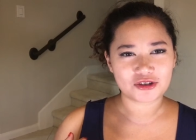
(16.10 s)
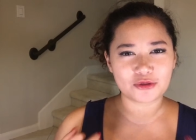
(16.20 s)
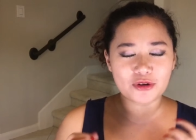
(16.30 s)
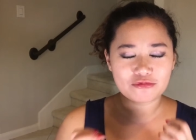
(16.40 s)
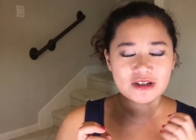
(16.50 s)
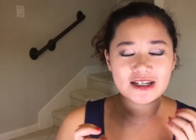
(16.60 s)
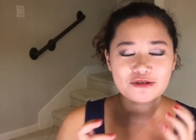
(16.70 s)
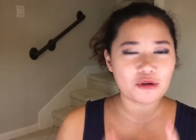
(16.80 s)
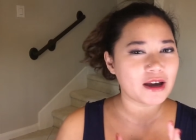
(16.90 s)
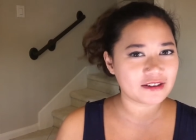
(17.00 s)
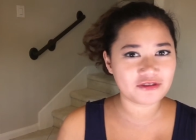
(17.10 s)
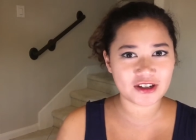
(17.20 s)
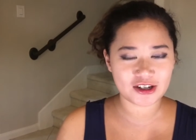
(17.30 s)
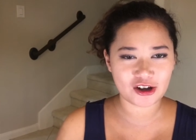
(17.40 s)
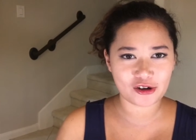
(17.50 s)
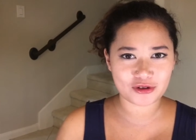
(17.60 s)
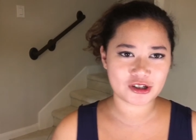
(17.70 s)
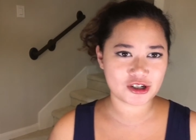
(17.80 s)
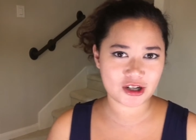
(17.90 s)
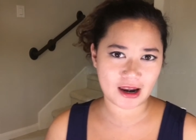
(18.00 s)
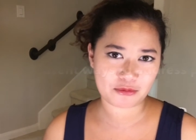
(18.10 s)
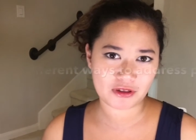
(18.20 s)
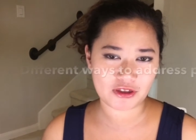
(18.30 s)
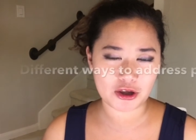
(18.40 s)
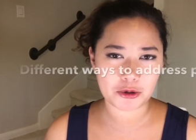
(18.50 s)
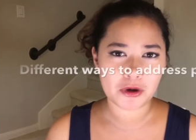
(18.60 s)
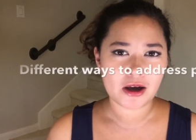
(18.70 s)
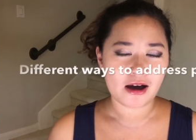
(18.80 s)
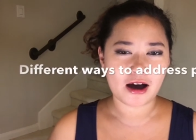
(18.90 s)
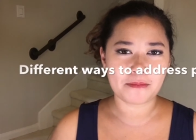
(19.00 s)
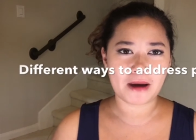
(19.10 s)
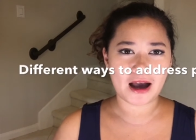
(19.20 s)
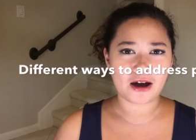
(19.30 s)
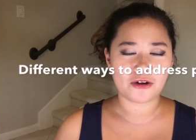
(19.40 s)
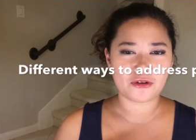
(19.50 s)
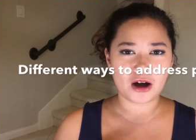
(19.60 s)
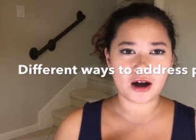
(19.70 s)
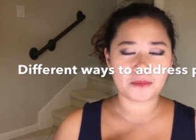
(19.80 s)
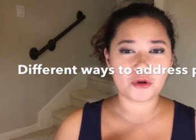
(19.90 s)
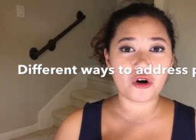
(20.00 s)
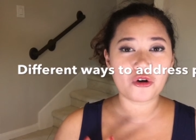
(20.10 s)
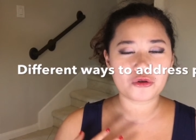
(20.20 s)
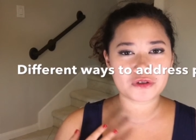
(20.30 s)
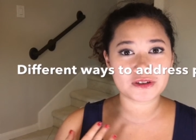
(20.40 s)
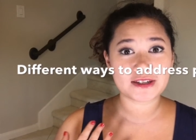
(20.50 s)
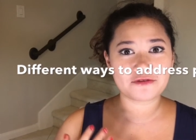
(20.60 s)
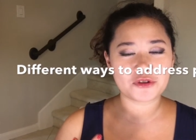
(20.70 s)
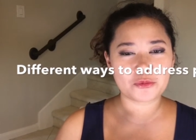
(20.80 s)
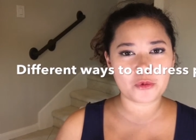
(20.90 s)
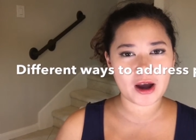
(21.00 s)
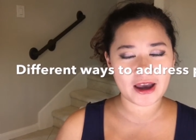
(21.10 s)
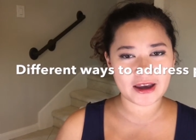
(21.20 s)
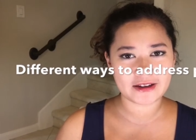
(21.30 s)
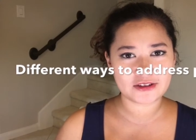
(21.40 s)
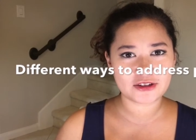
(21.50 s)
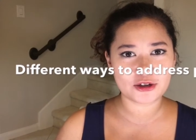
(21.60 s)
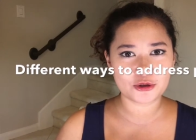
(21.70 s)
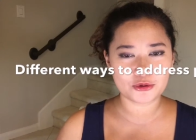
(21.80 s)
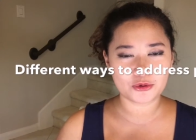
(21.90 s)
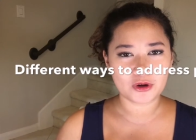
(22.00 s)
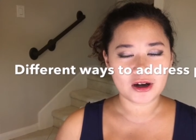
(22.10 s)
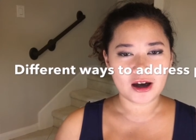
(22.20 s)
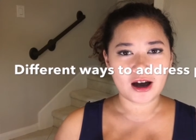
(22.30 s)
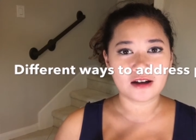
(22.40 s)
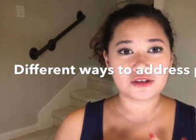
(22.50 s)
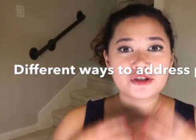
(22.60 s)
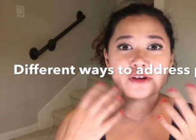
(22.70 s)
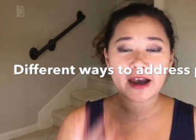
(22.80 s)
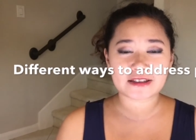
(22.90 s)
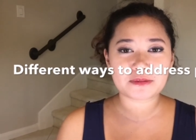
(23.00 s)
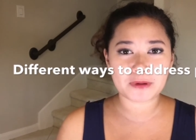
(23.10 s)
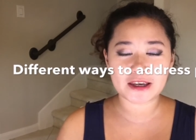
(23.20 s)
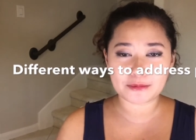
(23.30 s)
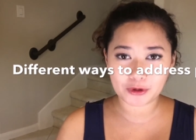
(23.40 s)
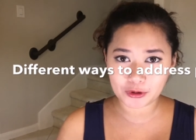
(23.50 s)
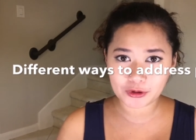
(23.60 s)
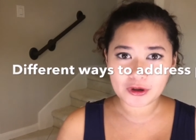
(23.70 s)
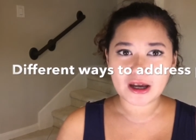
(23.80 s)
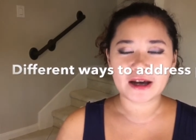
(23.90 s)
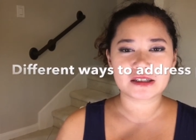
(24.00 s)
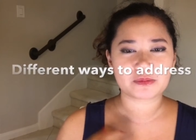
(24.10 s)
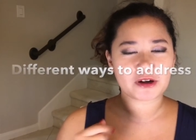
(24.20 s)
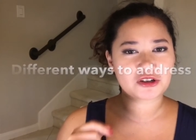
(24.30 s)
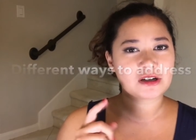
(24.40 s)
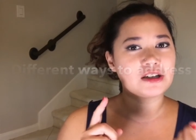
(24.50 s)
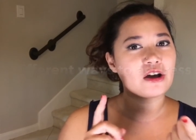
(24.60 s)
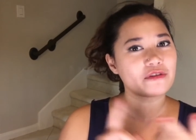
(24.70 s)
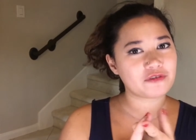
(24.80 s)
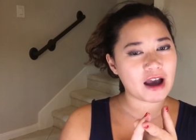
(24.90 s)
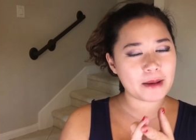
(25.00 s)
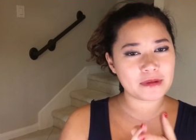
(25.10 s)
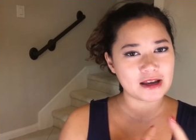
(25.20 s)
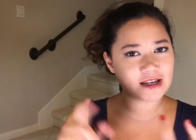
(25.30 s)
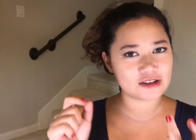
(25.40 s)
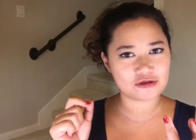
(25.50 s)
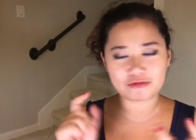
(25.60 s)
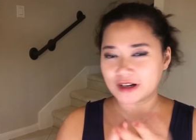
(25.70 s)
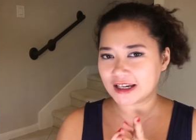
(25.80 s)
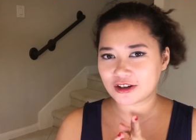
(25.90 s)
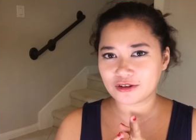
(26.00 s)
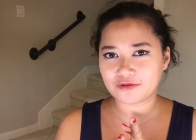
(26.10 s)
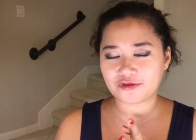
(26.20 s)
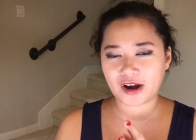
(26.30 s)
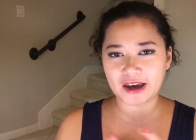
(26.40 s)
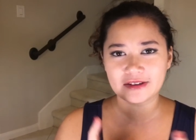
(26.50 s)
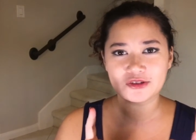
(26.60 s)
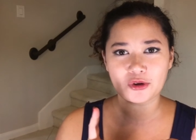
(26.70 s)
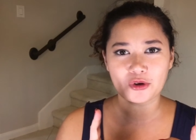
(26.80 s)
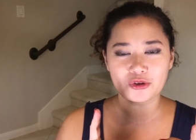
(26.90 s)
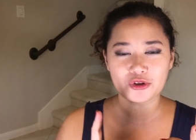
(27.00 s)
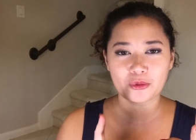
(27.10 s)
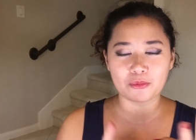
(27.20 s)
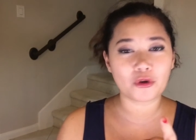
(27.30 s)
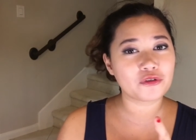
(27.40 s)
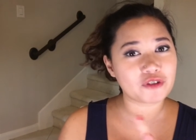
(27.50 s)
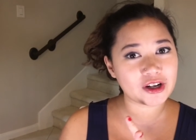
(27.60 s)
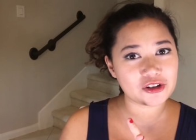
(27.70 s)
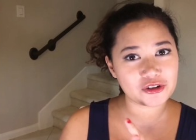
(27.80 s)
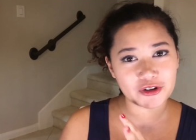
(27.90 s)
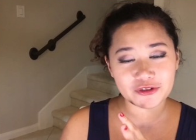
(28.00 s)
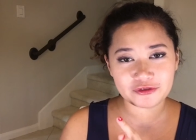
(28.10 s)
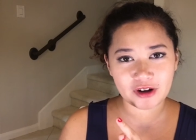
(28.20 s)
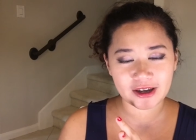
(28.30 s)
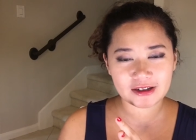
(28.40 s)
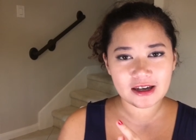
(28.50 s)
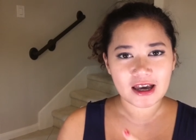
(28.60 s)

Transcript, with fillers: do a really quick video to share with you about um, all the different ways to address people, especially your family, your really good friends or your boyfriend and girlfriend